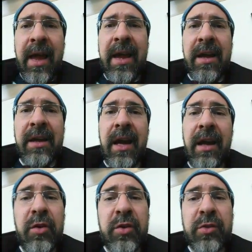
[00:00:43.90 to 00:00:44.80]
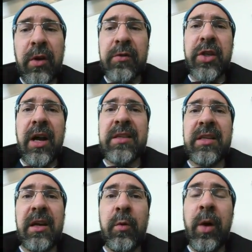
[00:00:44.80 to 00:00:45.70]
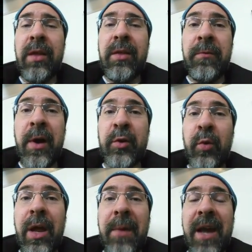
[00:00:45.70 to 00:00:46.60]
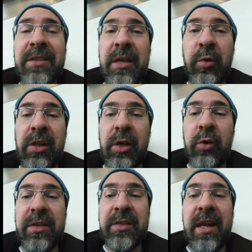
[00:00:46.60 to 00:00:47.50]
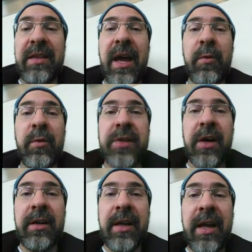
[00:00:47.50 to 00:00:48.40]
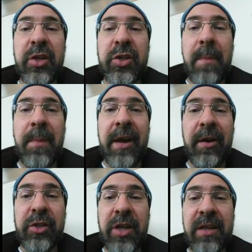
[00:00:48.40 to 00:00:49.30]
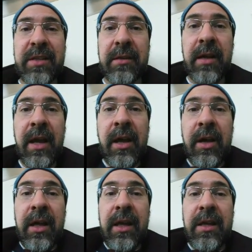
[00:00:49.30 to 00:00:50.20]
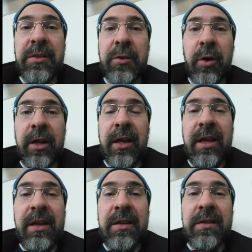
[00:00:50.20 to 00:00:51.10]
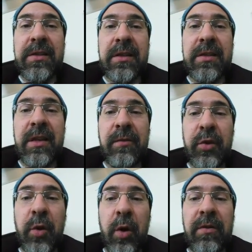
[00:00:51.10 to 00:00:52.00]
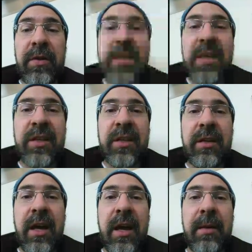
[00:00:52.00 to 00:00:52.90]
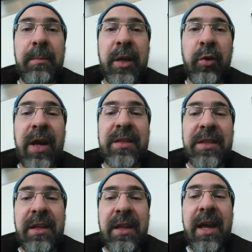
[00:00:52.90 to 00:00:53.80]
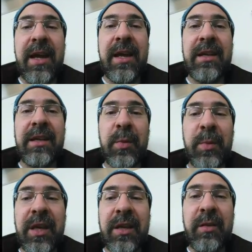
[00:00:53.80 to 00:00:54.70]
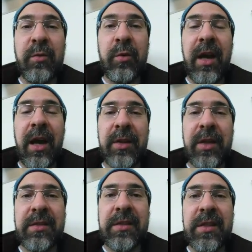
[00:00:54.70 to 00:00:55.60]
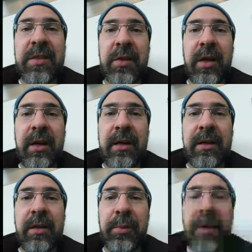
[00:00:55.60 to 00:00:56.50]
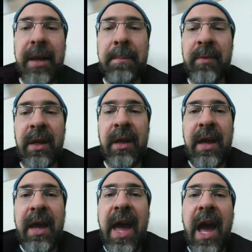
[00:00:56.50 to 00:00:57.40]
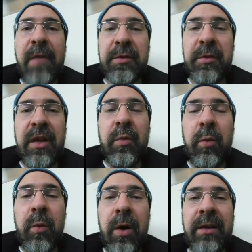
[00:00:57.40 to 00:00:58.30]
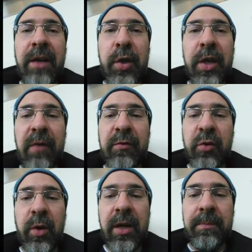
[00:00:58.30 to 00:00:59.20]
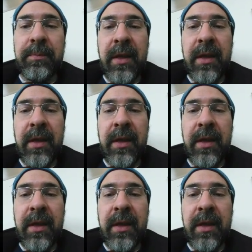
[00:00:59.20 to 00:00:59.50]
And out of those 12 shots, one of them found their way past Henrik Lundqvist, and that was on a shot by Erik Johnson. He scored his 7th goal of the season. Mikko Rantanen and Nathan MacKinnon got the assists on the play. Avs lead 1-0 after 1.